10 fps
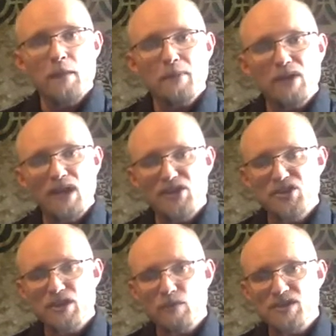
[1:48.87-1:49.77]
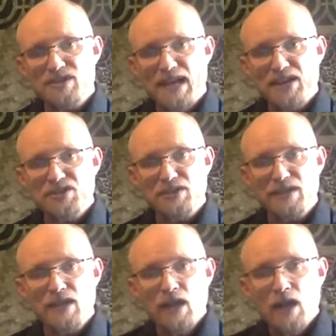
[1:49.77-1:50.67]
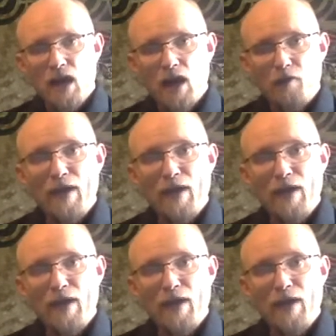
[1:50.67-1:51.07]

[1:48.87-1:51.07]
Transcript: Percussion, which is actually uh,